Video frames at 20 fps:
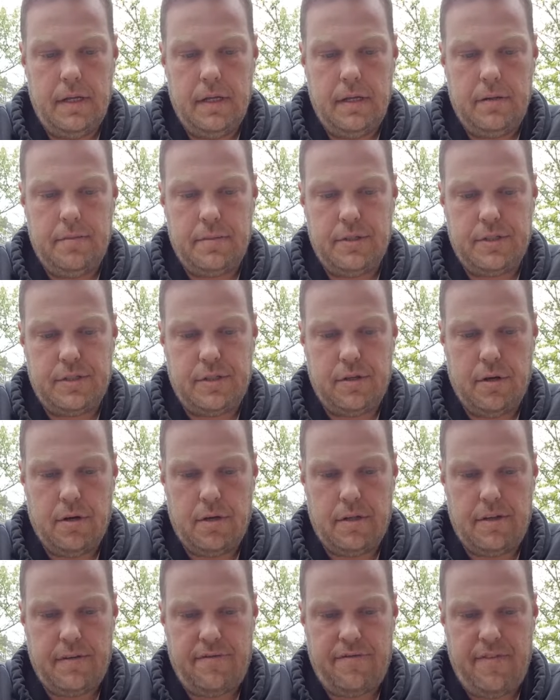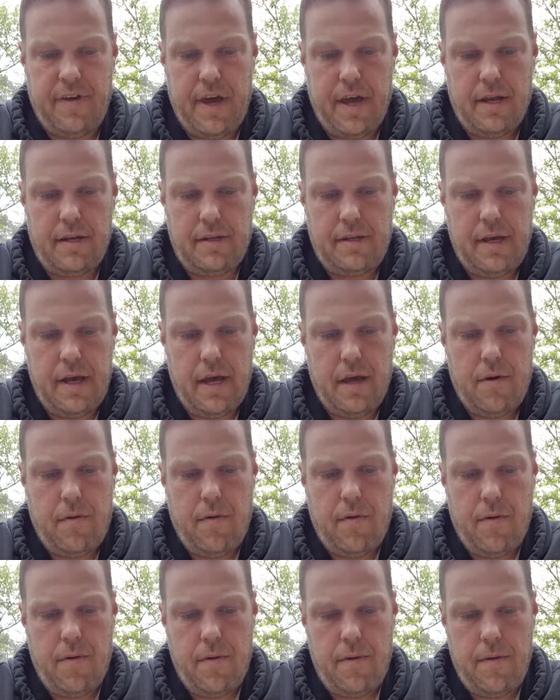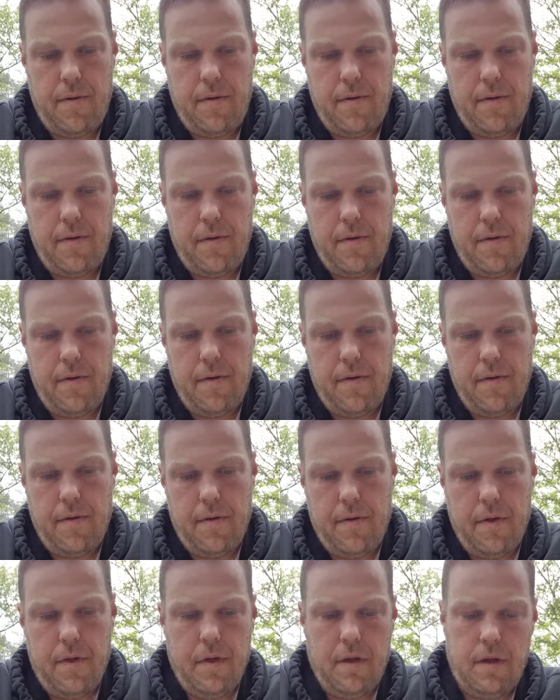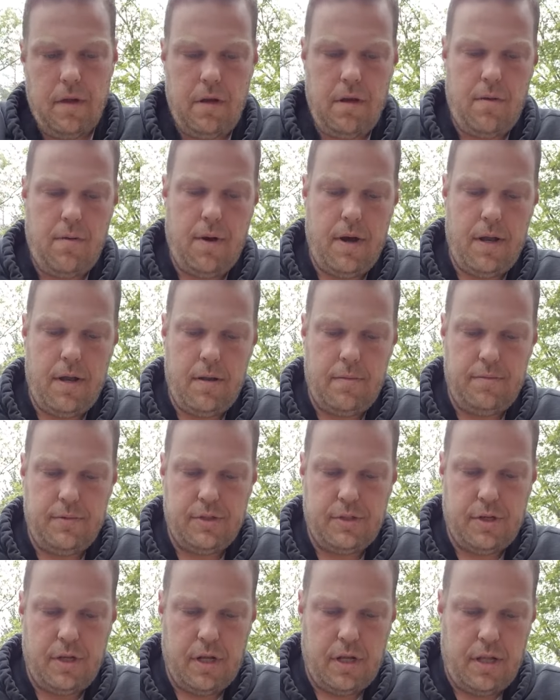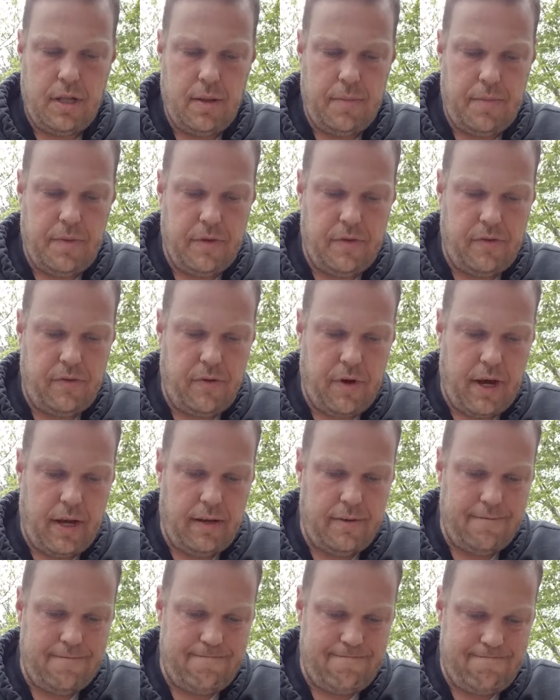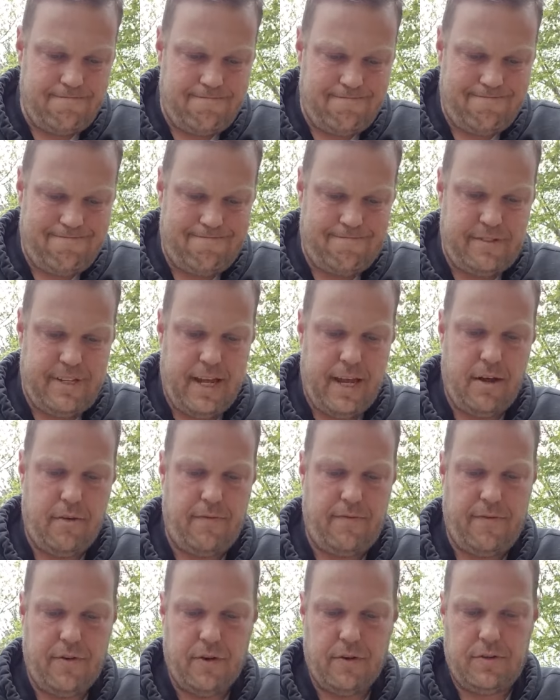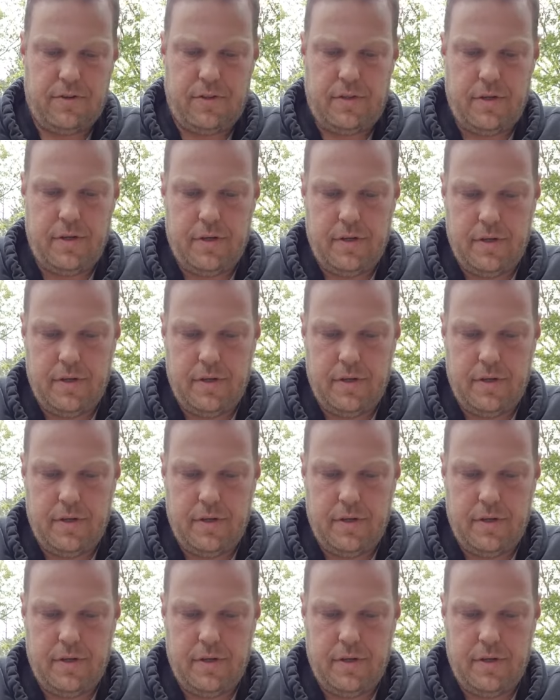I'm going to start at the fantail. You know what? I'm just going to clip this straight down first.